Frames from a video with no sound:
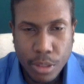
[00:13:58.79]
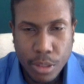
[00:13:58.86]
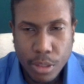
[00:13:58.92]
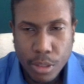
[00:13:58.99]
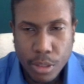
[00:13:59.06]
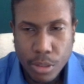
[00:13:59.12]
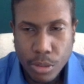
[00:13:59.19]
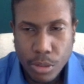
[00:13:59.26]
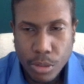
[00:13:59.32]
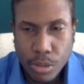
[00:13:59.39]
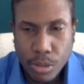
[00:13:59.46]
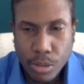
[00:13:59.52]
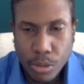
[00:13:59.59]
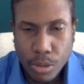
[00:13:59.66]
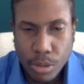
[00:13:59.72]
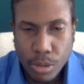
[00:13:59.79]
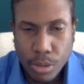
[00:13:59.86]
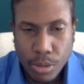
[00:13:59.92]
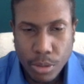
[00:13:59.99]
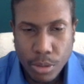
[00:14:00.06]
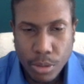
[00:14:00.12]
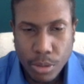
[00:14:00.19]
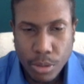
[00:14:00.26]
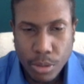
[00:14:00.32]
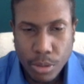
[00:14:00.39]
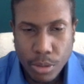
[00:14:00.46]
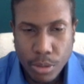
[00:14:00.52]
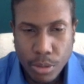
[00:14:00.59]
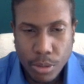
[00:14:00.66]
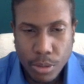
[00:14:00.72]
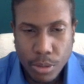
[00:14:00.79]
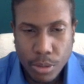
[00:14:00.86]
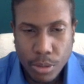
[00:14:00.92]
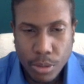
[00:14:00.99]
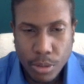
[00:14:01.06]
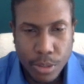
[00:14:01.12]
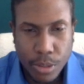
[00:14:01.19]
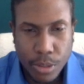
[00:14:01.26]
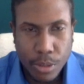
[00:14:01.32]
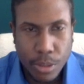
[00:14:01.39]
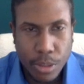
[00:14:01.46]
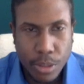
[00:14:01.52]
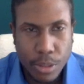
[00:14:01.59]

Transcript: Totally worth it. So anyway, I just